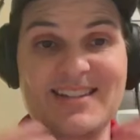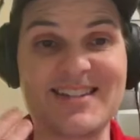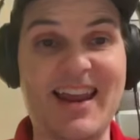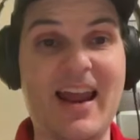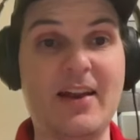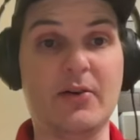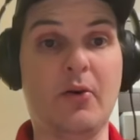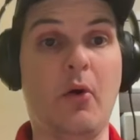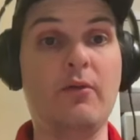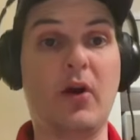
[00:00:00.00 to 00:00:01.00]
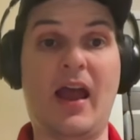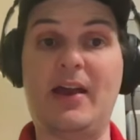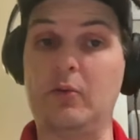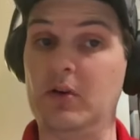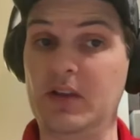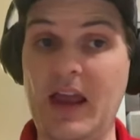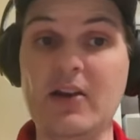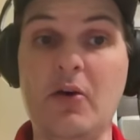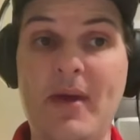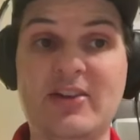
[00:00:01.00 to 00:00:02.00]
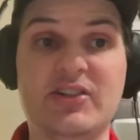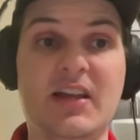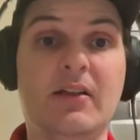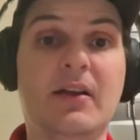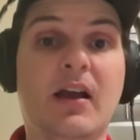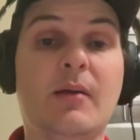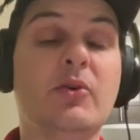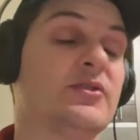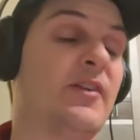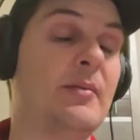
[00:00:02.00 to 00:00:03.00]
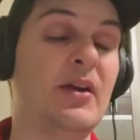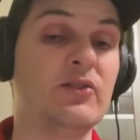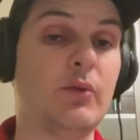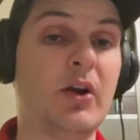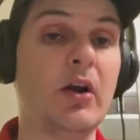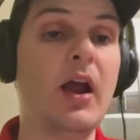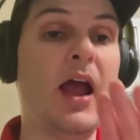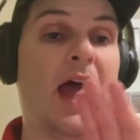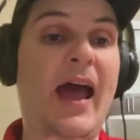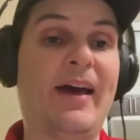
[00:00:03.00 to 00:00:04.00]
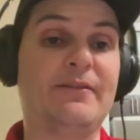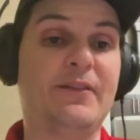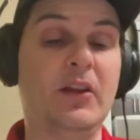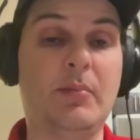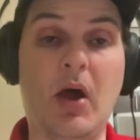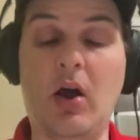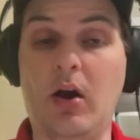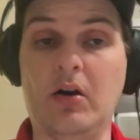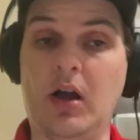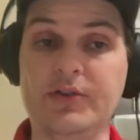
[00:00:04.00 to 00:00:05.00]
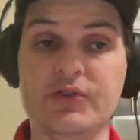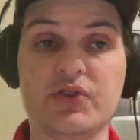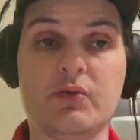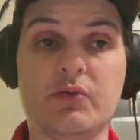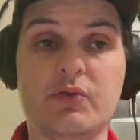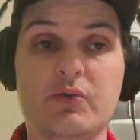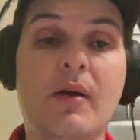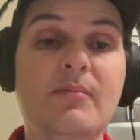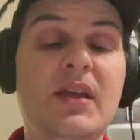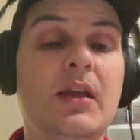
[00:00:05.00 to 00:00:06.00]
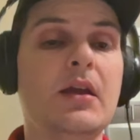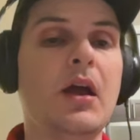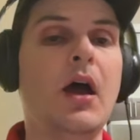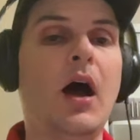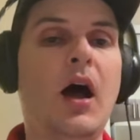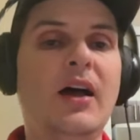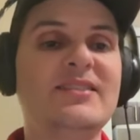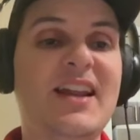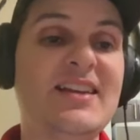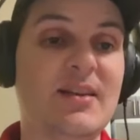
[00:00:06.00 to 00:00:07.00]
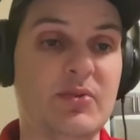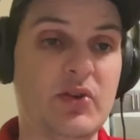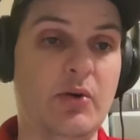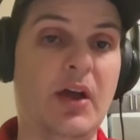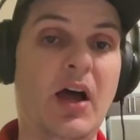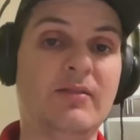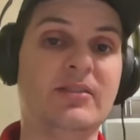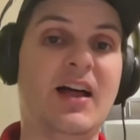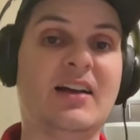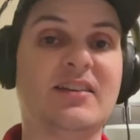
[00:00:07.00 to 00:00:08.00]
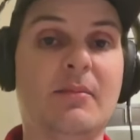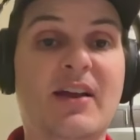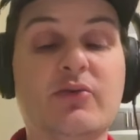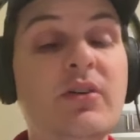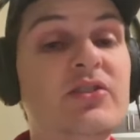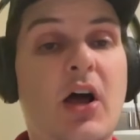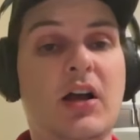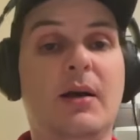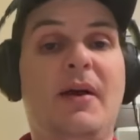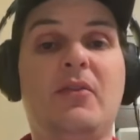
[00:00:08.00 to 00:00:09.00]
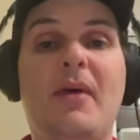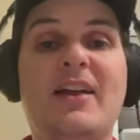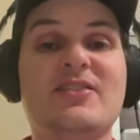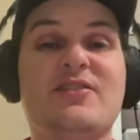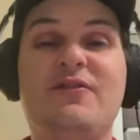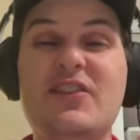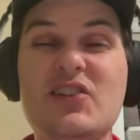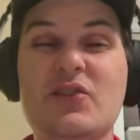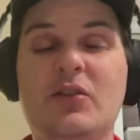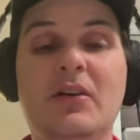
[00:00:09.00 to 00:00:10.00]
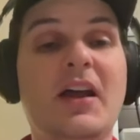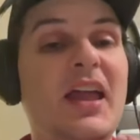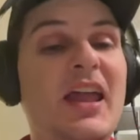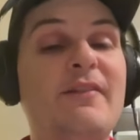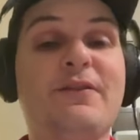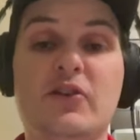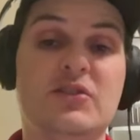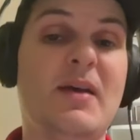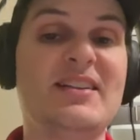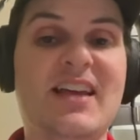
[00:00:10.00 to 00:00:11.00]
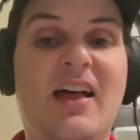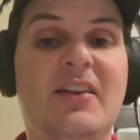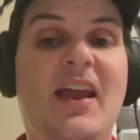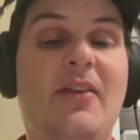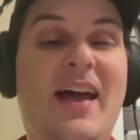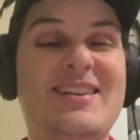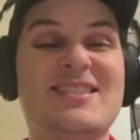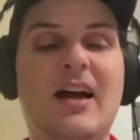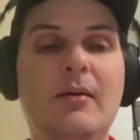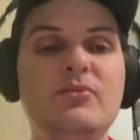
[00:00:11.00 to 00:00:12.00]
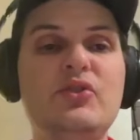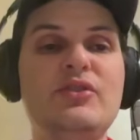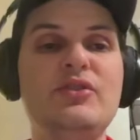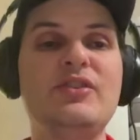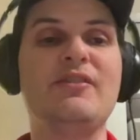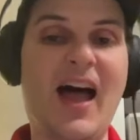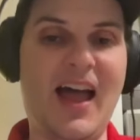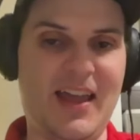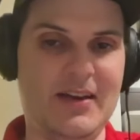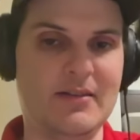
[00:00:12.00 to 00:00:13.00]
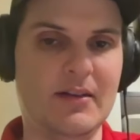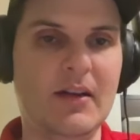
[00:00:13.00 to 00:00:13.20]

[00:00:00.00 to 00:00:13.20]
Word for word: and site editor over at Orlando Magic Daily dot com. You can find me on Twitter at PhilipRR underscore OMD. On today's episode of Locked On Magic, we're going to talk about the Magic's physical hit-first mentality, how that has come to define